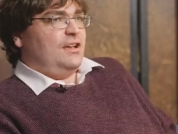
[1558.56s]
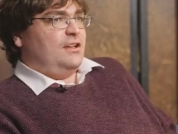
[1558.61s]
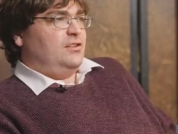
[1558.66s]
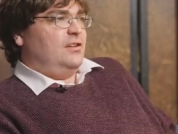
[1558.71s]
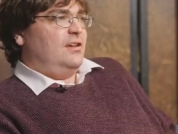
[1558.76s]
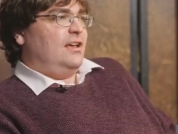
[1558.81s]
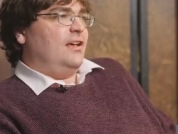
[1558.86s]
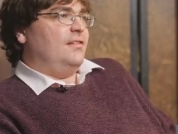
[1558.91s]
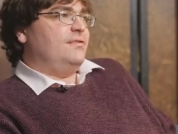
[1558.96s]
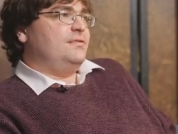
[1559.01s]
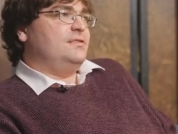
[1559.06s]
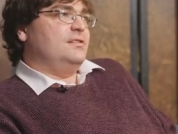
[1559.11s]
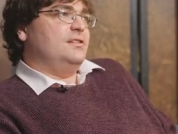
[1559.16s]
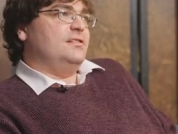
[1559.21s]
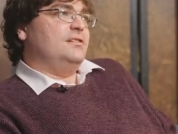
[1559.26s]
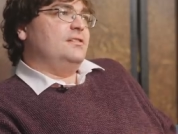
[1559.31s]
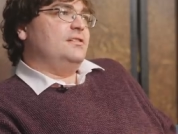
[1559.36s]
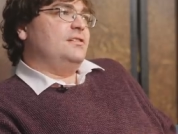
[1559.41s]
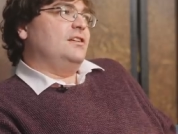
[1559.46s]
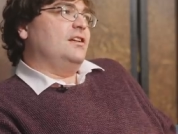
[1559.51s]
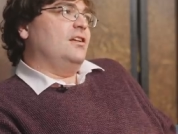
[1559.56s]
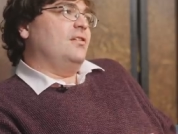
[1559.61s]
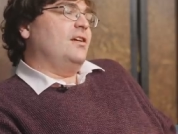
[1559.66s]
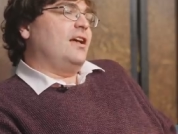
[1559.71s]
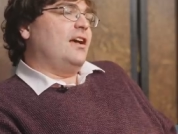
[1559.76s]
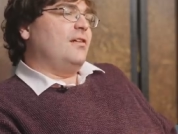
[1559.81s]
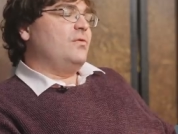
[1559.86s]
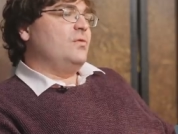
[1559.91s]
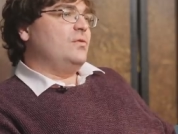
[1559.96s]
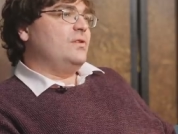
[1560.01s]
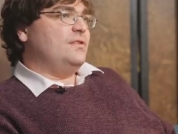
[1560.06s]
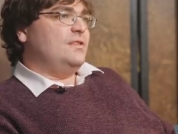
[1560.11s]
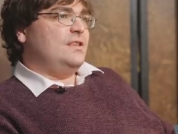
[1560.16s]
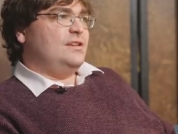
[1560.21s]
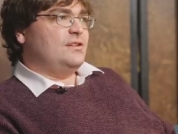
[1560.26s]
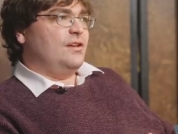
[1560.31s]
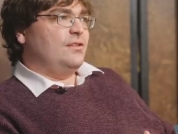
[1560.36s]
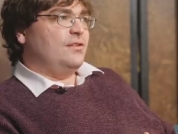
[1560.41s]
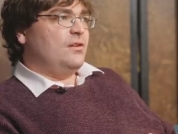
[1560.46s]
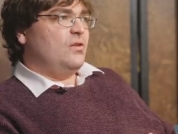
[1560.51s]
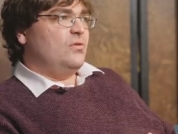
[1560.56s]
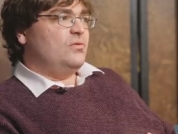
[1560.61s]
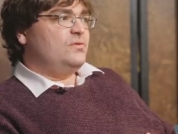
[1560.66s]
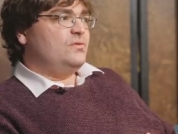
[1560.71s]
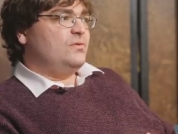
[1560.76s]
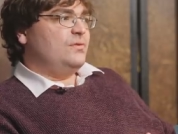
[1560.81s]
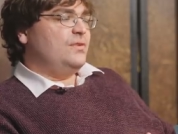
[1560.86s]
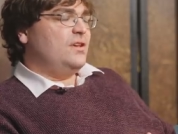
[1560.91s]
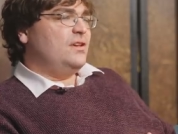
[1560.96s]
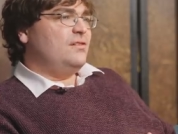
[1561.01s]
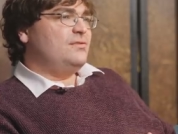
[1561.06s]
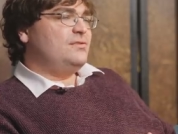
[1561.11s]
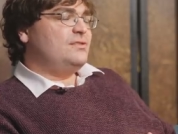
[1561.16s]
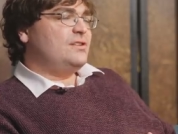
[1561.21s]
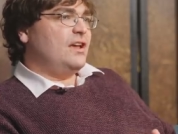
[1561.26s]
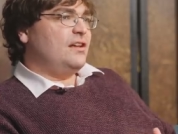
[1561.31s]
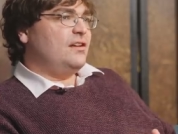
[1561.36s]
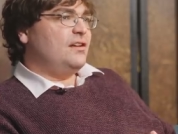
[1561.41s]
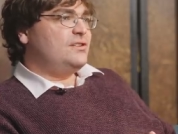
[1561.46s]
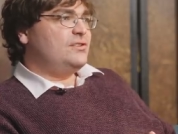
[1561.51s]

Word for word: and you have to, you know, have all of these other cultural views. And I